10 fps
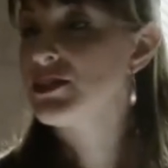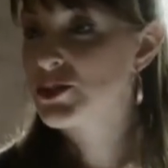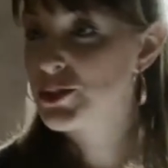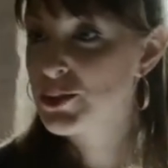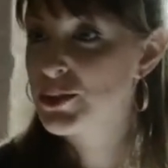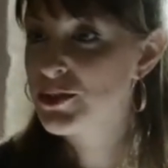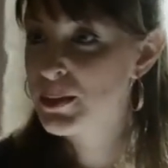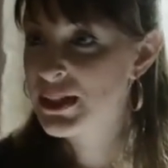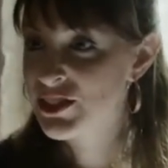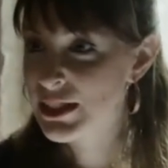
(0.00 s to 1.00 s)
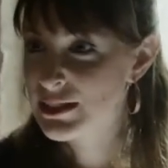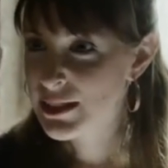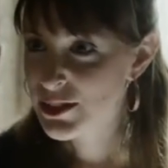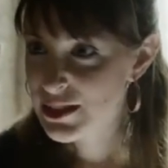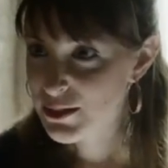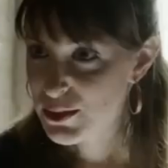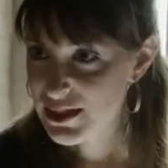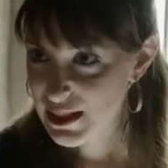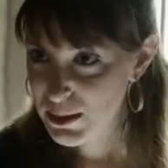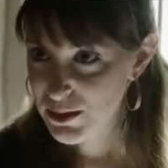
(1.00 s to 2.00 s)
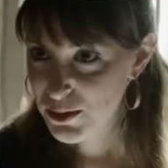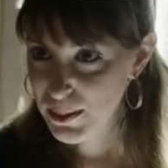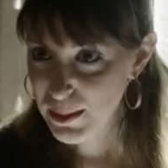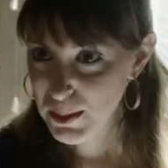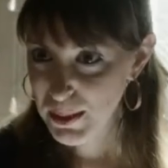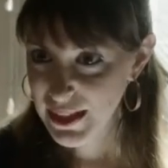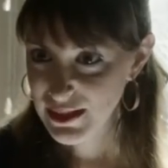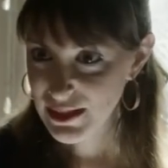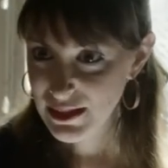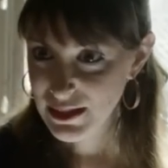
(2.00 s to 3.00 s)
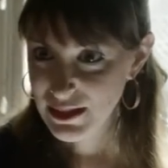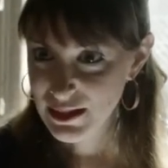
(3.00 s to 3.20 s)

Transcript: it true you've been injecting yourself with semen from baby pigs?